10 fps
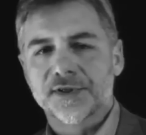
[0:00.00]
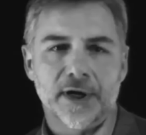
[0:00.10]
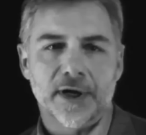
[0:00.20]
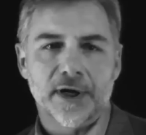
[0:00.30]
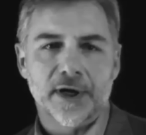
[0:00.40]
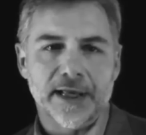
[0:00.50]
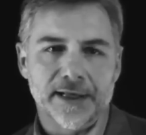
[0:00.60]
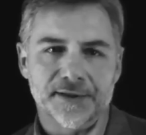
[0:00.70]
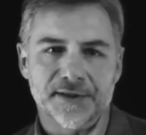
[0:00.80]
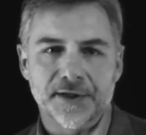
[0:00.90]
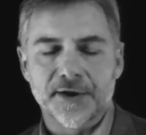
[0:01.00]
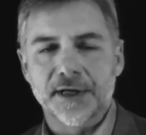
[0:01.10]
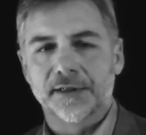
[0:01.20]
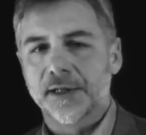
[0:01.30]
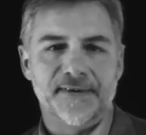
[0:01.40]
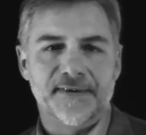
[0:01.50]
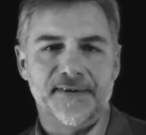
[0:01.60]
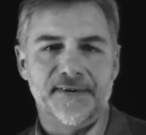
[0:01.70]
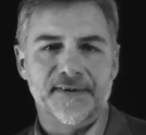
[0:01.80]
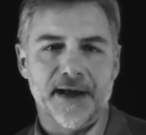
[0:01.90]
We're still working in Syria. Libya
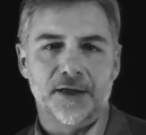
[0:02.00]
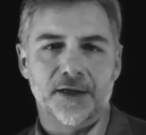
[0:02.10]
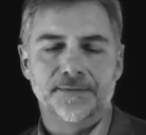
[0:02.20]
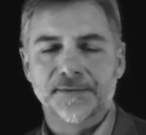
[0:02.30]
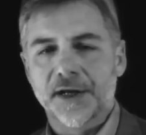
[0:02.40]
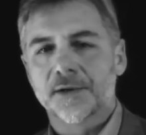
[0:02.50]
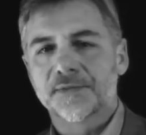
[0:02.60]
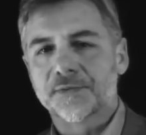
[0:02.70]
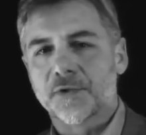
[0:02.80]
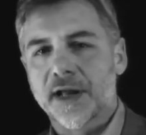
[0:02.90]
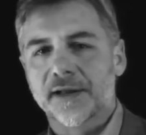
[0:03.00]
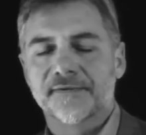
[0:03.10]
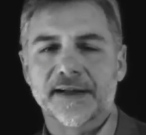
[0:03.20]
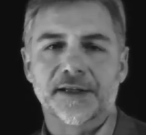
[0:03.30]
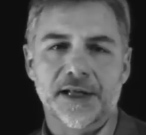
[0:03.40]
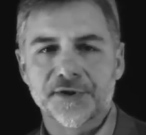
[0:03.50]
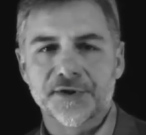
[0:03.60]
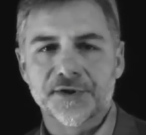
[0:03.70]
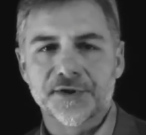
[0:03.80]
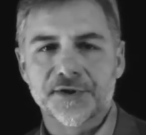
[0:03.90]
fell. The Arab Spring affected
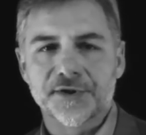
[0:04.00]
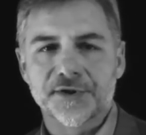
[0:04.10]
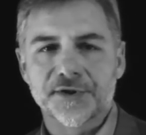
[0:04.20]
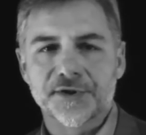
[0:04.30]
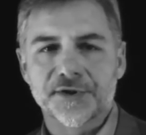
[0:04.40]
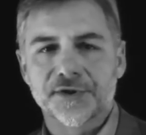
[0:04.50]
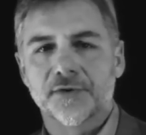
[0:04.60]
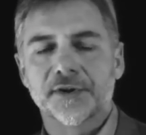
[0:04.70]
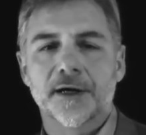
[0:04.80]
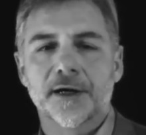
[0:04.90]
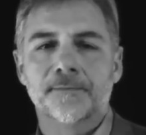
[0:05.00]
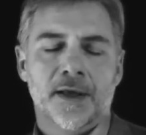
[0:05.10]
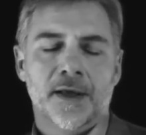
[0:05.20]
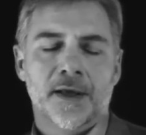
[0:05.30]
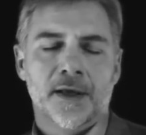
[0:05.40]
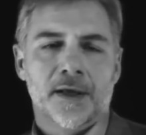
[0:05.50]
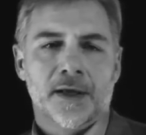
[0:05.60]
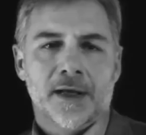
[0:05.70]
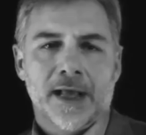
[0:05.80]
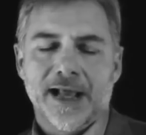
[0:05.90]
Egypt and other countries over there.
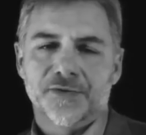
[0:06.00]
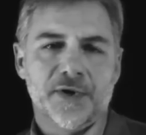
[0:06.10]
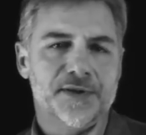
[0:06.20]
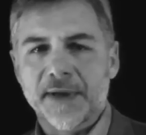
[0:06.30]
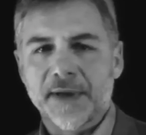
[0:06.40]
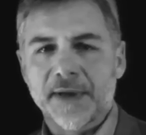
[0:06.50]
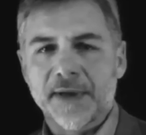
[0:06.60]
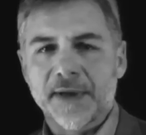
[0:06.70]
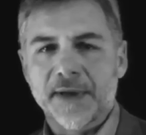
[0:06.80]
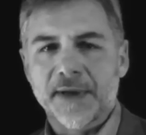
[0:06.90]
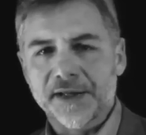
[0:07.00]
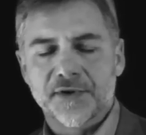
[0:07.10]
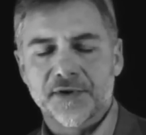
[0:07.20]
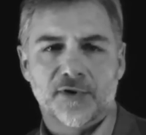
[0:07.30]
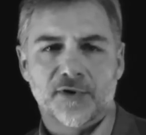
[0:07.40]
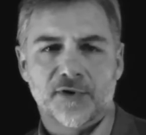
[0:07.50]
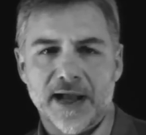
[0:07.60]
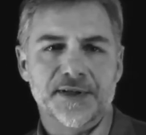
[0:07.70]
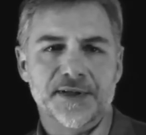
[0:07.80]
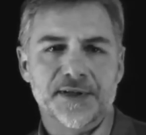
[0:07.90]
As we start viewing the mainstream
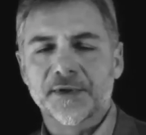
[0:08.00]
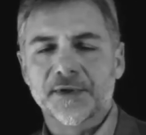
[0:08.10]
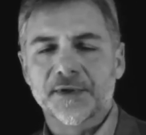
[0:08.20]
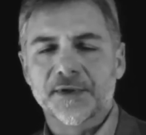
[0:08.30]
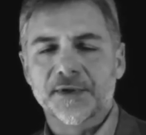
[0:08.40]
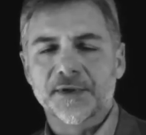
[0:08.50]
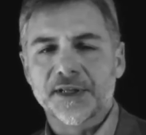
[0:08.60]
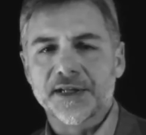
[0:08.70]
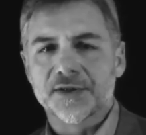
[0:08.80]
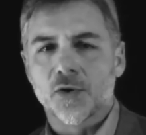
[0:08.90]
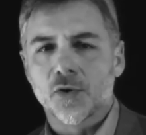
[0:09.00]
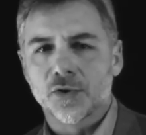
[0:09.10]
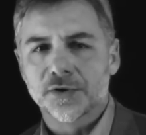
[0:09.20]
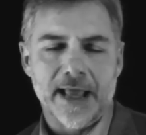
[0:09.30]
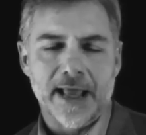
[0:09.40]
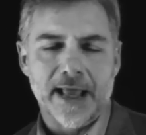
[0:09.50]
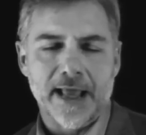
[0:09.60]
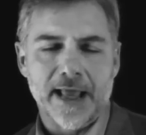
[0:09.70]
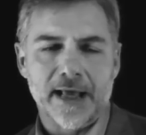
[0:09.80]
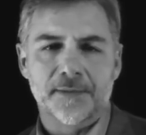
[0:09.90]
press, we see that some of these old
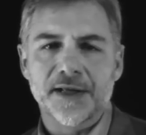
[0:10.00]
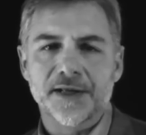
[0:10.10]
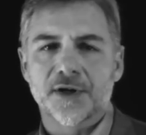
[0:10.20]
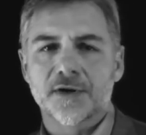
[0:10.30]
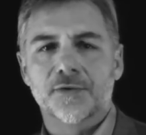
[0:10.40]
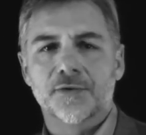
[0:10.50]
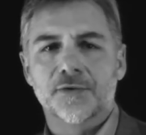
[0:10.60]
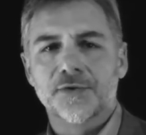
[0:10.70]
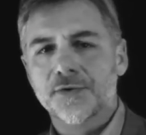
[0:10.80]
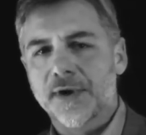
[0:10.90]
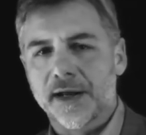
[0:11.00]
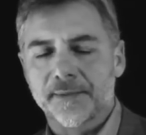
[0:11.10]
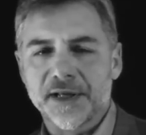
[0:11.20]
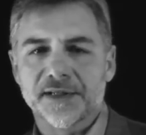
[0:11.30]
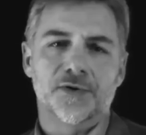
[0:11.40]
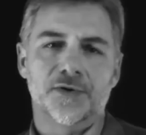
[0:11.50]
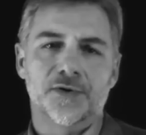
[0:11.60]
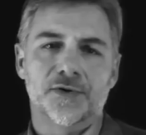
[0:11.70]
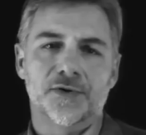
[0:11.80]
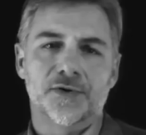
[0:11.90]
enemies are now new enemies, and
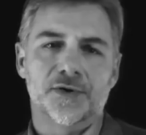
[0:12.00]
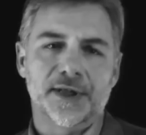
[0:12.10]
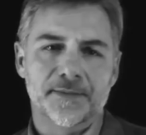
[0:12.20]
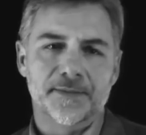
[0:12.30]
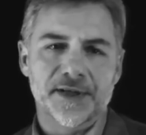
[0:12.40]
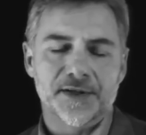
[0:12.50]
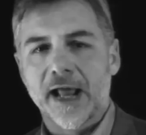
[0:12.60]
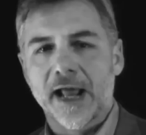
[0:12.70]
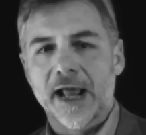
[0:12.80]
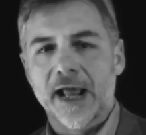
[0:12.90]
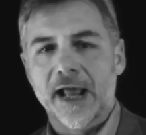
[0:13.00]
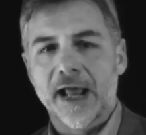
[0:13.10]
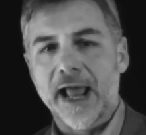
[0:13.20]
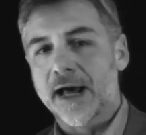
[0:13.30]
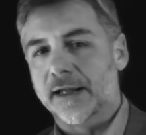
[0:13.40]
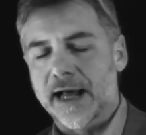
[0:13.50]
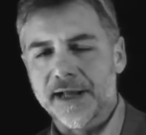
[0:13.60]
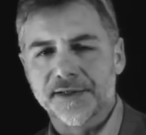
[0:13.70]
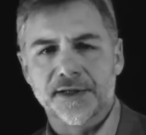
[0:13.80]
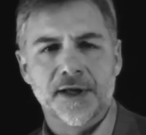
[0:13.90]
some of these old enemies are new
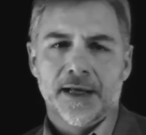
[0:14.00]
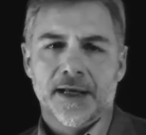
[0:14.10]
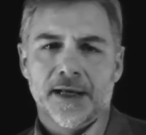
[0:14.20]
allies. And